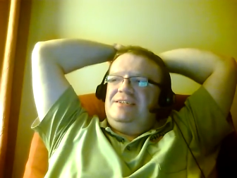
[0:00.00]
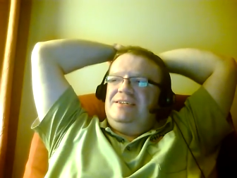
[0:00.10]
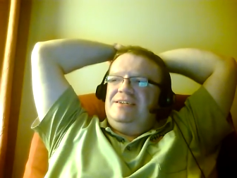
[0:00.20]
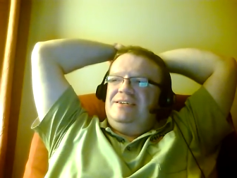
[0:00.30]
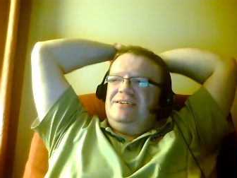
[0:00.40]

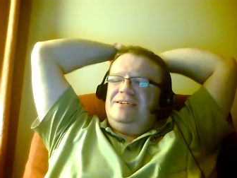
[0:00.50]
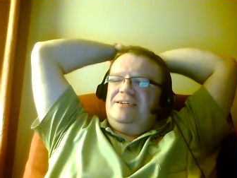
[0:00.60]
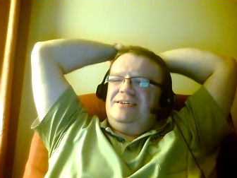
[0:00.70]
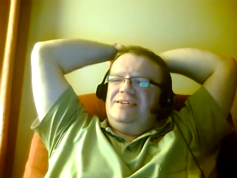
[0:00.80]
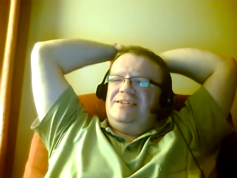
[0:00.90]
see.
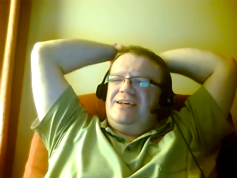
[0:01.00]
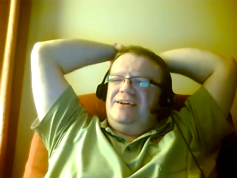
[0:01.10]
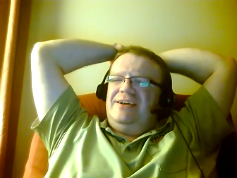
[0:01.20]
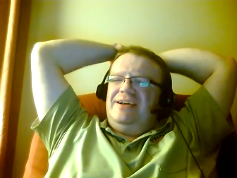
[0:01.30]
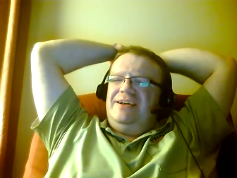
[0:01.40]
Today's
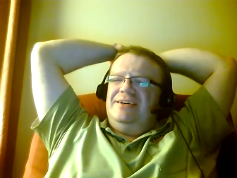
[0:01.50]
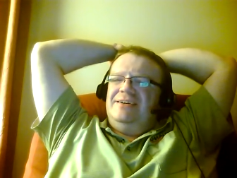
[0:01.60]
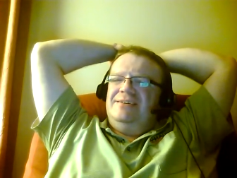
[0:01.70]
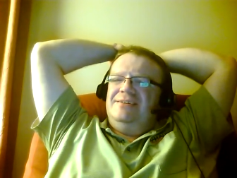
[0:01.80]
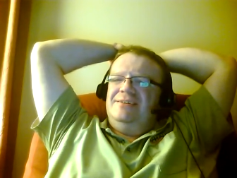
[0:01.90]
Saturday, huh?